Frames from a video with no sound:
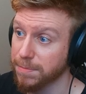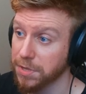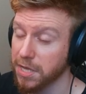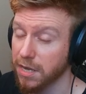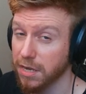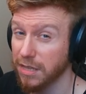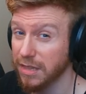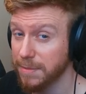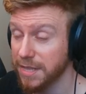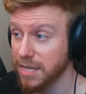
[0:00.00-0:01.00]
but they are going to
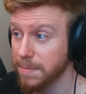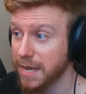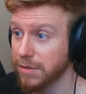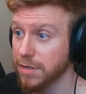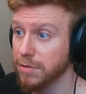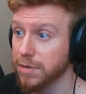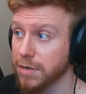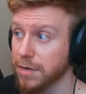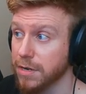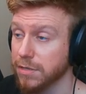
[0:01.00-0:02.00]
limit the amount that you
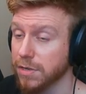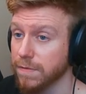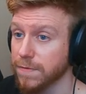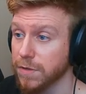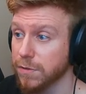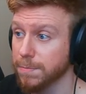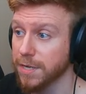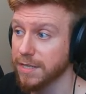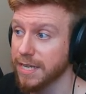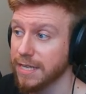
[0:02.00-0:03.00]
can sort of use
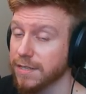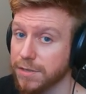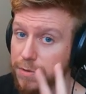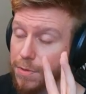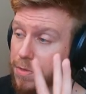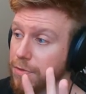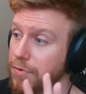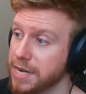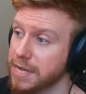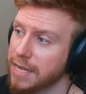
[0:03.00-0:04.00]
per day to
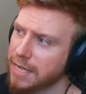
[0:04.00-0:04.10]
3.